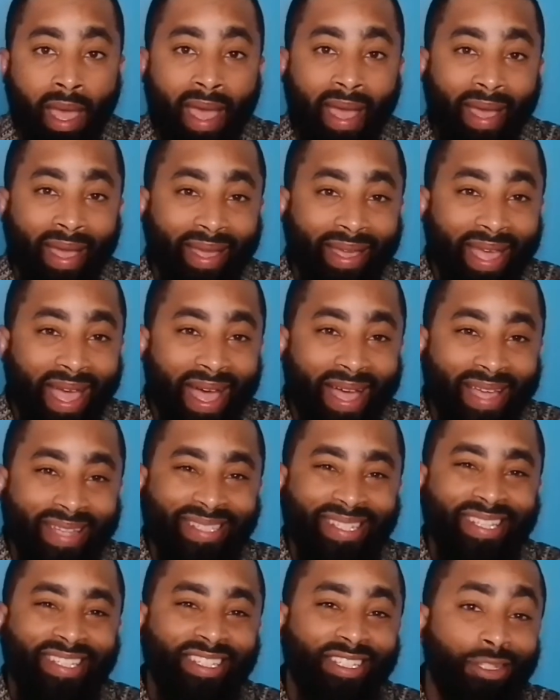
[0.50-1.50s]
Hey
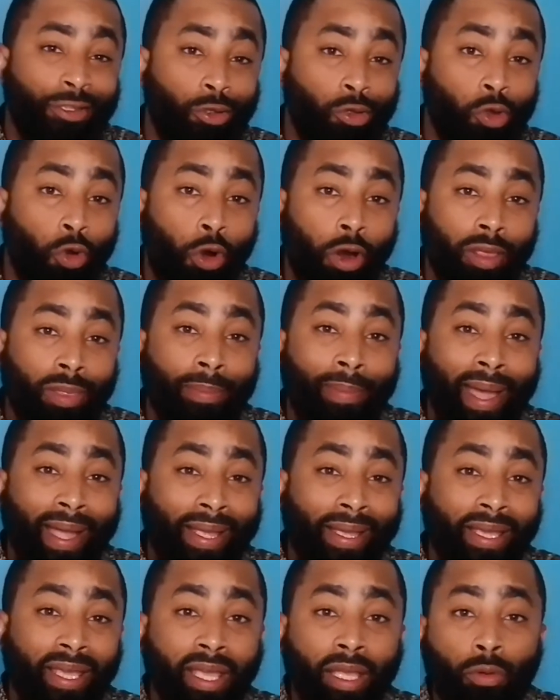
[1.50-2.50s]
guys, this is North
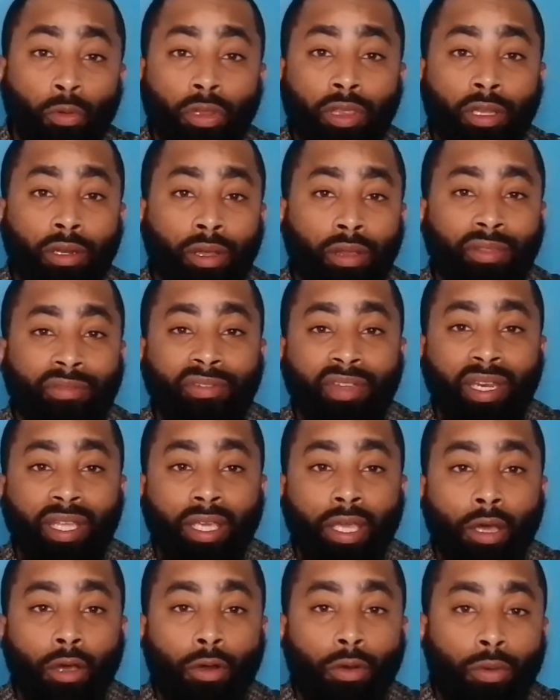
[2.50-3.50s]
back again with another
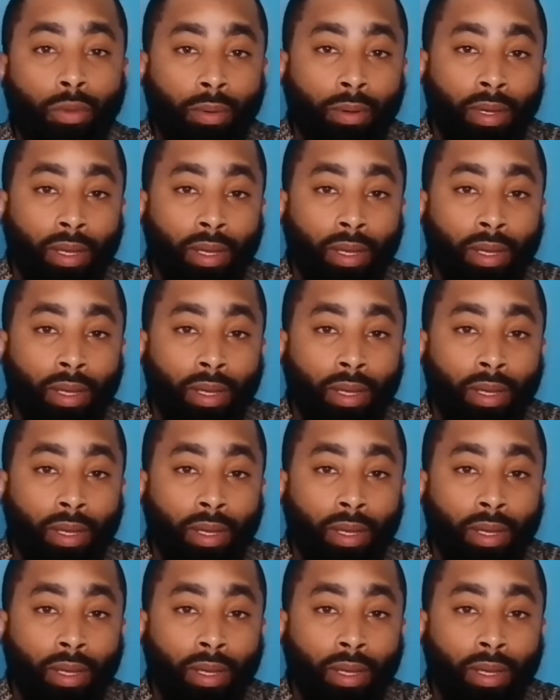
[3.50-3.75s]
video.